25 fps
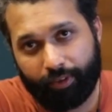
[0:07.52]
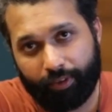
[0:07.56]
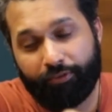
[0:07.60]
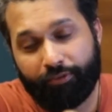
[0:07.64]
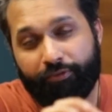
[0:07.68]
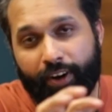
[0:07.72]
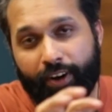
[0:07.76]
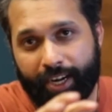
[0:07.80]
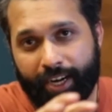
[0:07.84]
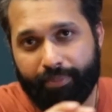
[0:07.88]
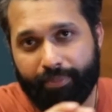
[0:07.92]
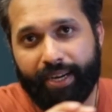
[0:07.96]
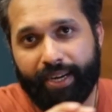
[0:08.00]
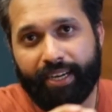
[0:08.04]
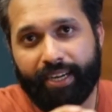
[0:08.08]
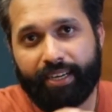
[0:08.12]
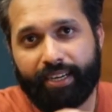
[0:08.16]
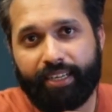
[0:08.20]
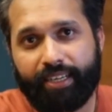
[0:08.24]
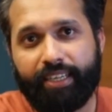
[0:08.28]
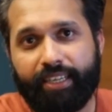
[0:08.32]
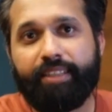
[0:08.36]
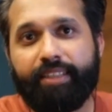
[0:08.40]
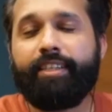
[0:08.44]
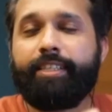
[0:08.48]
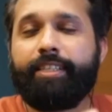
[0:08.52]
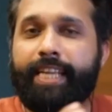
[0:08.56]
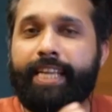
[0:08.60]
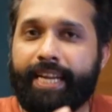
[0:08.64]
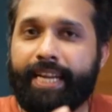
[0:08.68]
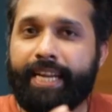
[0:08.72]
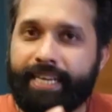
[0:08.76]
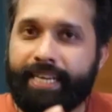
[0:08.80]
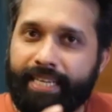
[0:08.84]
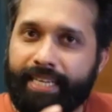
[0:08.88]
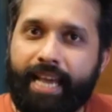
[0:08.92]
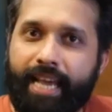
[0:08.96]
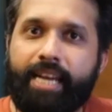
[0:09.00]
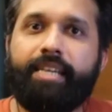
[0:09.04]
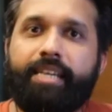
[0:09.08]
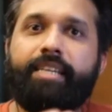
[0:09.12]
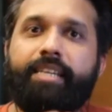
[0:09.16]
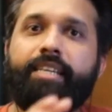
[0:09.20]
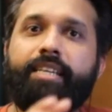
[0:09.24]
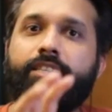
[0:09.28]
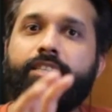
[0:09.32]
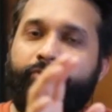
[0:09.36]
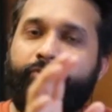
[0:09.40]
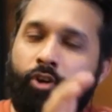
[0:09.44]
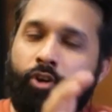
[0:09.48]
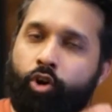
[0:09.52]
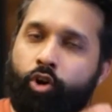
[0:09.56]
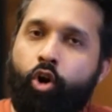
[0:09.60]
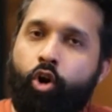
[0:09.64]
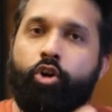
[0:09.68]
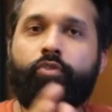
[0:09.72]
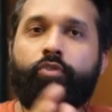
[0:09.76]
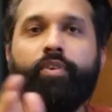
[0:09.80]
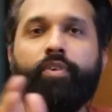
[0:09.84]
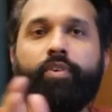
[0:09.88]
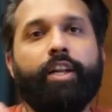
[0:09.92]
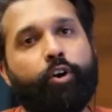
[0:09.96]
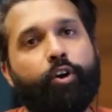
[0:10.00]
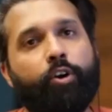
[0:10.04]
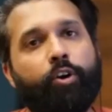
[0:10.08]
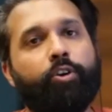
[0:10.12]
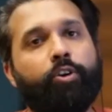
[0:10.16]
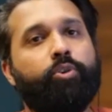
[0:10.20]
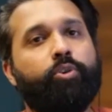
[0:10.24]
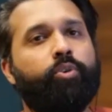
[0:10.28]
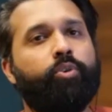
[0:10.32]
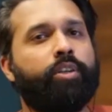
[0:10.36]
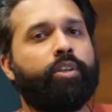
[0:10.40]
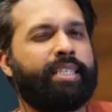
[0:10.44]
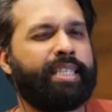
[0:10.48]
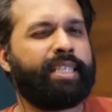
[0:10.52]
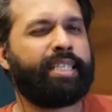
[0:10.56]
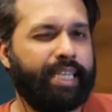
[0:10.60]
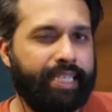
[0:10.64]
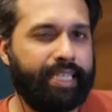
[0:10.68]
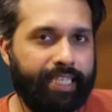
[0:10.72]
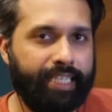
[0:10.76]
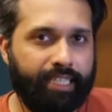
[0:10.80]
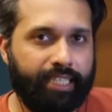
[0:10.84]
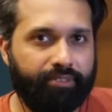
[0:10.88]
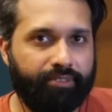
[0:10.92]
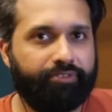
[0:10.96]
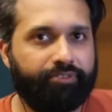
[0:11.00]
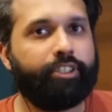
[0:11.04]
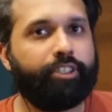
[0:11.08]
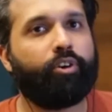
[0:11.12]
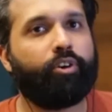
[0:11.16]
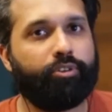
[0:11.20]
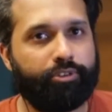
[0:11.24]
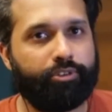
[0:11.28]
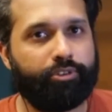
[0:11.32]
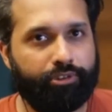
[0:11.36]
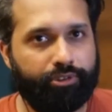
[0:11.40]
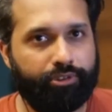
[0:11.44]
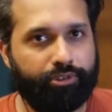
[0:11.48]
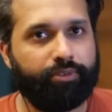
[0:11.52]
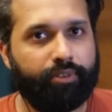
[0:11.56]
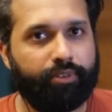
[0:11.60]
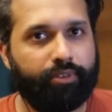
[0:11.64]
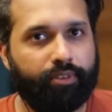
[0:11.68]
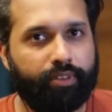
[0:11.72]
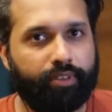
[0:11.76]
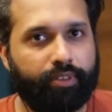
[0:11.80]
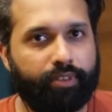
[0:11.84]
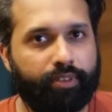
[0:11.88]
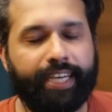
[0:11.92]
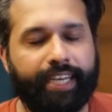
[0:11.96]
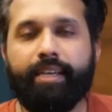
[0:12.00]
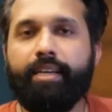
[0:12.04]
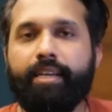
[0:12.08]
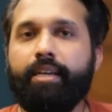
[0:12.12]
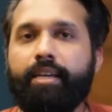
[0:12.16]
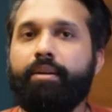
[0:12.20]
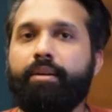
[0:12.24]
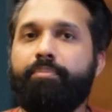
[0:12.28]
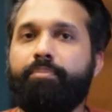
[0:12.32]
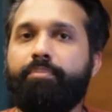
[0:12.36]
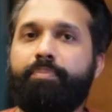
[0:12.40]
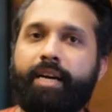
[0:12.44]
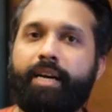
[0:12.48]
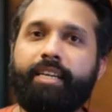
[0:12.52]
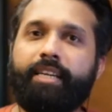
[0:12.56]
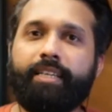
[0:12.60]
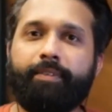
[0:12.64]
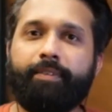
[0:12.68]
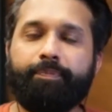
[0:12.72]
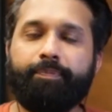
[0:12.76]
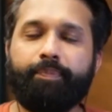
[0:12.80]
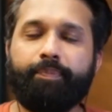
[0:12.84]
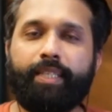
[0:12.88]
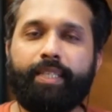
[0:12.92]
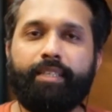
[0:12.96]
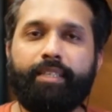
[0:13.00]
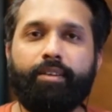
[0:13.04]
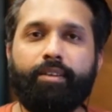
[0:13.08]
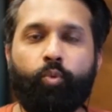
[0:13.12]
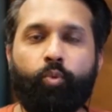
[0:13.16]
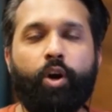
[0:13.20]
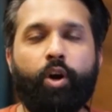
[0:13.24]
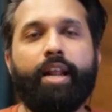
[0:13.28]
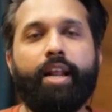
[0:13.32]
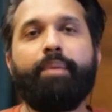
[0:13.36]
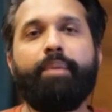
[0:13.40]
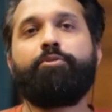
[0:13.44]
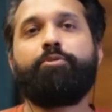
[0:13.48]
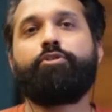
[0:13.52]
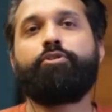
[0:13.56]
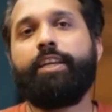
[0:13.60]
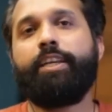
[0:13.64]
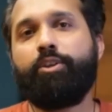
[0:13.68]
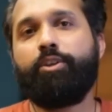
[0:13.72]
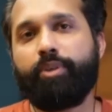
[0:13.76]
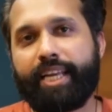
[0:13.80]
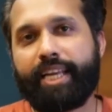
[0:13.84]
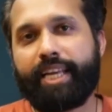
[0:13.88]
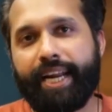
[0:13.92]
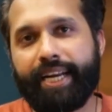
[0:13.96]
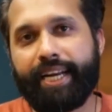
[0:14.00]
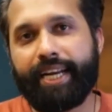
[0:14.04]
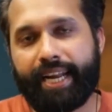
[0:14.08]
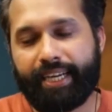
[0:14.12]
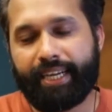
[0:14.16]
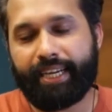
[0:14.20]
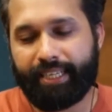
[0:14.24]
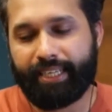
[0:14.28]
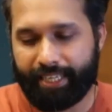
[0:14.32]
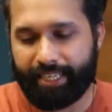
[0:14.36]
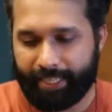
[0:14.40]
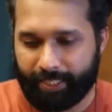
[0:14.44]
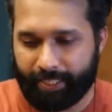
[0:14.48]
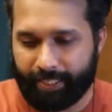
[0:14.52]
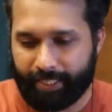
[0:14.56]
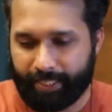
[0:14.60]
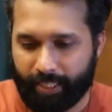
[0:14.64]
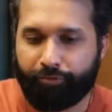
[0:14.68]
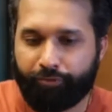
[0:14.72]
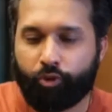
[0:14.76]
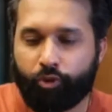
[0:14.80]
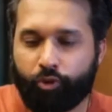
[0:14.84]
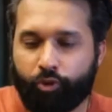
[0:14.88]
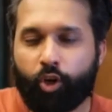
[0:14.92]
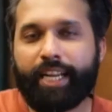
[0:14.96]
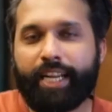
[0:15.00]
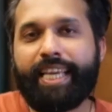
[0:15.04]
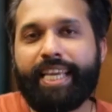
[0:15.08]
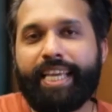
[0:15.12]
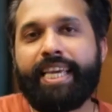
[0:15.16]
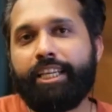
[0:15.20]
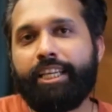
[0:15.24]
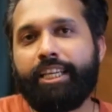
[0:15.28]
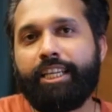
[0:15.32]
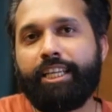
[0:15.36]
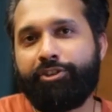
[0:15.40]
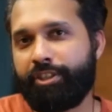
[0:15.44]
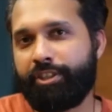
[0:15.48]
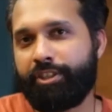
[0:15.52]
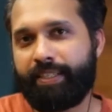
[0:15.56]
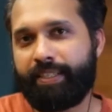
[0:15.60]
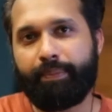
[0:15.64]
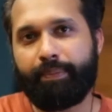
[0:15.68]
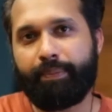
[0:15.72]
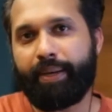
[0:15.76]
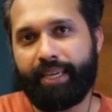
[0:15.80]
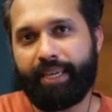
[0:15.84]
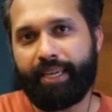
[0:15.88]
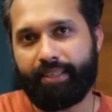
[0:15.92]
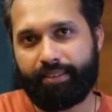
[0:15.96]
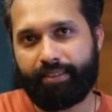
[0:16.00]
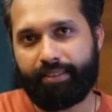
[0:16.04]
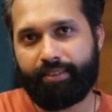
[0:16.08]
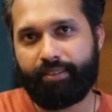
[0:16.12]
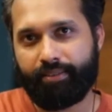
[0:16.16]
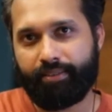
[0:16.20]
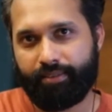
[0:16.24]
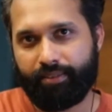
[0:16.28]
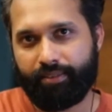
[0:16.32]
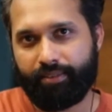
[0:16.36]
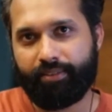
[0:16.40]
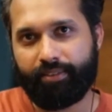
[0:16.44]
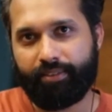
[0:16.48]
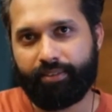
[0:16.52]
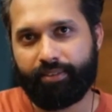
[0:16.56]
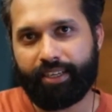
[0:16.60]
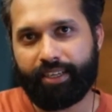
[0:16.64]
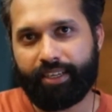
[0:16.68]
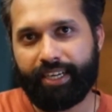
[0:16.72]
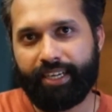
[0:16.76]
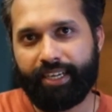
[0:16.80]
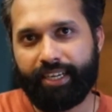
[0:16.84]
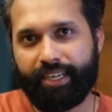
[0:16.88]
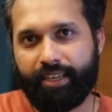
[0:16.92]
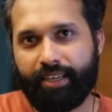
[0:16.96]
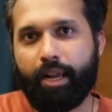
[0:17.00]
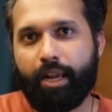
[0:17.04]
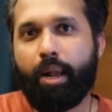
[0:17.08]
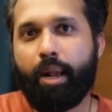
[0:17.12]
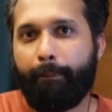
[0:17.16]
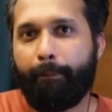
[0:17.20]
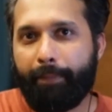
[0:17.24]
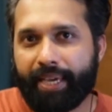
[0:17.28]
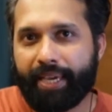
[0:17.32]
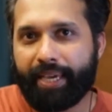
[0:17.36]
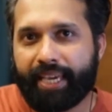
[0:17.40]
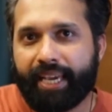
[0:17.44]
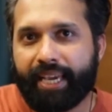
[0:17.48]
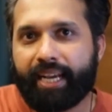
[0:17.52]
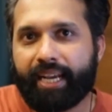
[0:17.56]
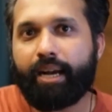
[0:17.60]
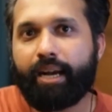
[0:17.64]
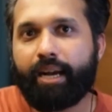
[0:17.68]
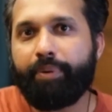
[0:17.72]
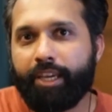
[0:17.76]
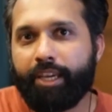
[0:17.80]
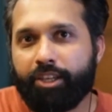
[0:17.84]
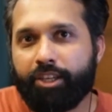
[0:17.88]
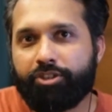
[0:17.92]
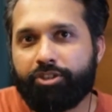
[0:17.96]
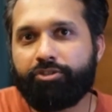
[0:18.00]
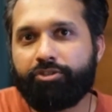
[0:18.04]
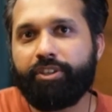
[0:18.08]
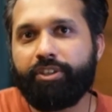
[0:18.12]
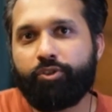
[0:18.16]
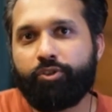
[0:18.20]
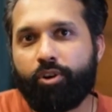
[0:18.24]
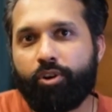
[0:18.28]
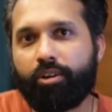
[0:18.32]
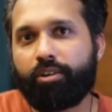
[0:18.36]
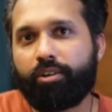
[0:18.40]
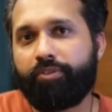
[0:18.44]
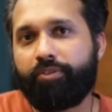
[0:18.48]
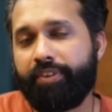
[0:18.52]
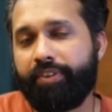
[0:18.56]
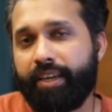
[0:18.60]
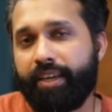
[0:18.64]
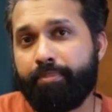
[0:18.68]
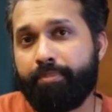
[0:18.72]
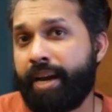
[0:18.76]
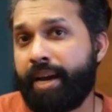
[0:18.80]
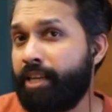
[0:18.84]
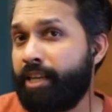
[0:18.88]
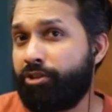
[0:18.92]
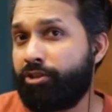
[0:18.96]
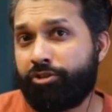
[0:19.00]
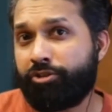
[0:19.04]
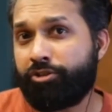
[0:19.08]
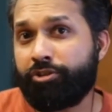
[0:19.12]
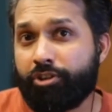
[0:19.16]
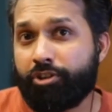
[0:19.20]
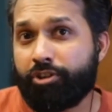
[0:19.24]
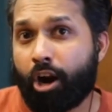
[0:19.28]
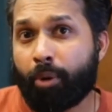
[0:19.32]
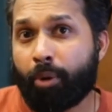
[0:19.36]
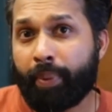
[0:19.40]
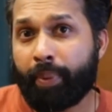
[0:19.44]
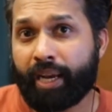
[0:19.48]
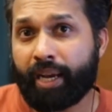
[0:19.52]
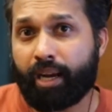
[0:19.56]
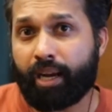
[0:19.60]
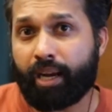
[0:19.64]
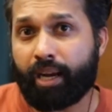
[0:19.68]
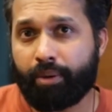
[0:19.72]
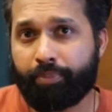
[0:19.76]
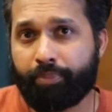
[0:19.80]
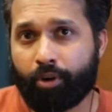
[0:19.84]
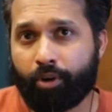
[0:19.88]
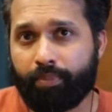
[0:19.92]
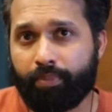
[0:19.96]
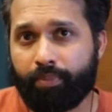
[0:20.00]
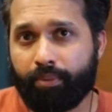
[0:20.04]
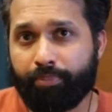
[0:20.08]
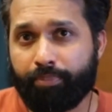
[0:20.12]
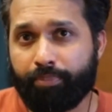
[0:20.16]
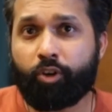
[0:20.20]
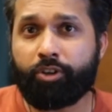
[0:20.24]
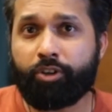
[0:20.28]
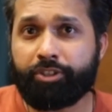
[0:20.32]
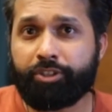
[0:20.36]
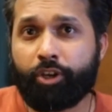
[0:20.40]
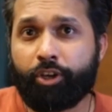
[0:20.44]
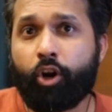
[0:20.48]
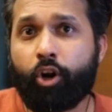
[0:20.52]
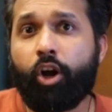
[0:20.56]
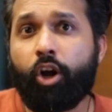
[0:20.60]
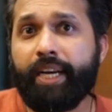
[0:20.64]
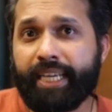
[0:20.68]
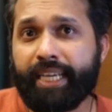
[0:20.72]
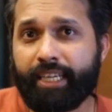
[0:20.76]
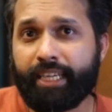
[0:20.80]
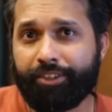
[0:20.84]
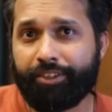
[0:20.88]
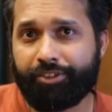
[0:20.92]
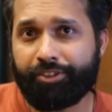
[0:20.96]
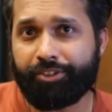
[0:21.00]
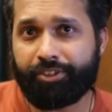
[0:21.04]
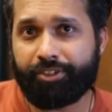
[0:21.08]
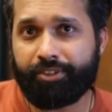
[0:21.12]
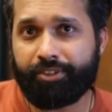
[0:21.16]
fundamentally the technicalities for On1 and On2 are slightly different also, right? But what I'm trying to get at is if your English is in place, right? Picking up history, geography and math should not become a problem because they're all in English.